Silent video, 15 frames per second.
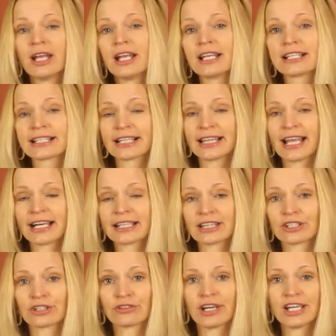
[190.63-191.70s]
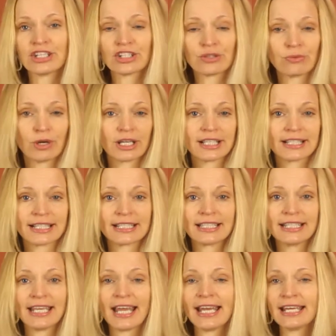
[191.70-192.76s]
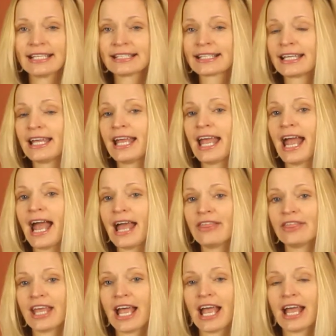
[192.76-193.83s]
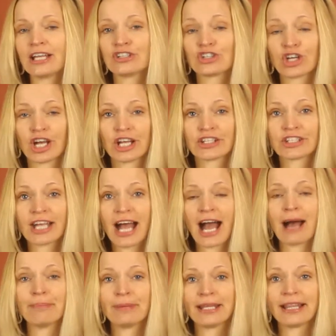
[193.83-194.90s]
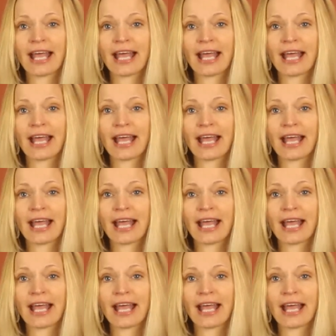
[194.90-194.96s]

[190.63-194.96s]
select the duration, 1 to 60 days, and then just copy